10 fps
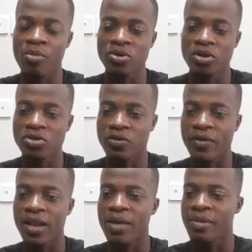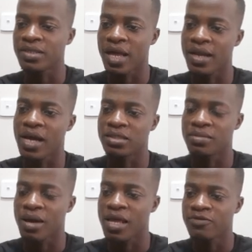lots of elements like that,
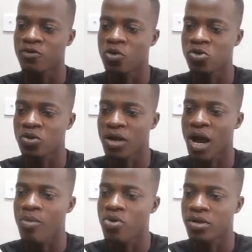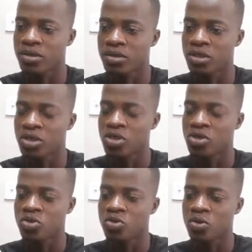but let's focus on carbon.
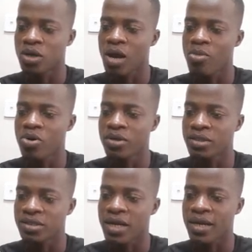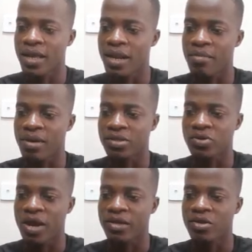So carbon is an element,
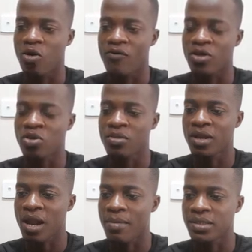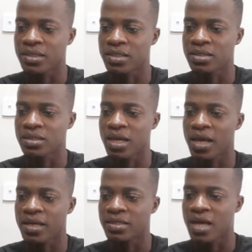right, of atomic number 6,
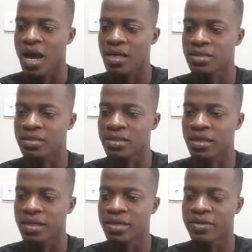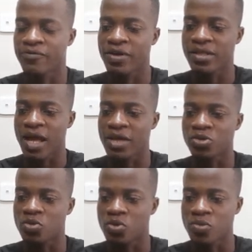and it has 3 different
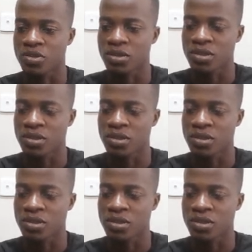isotopes.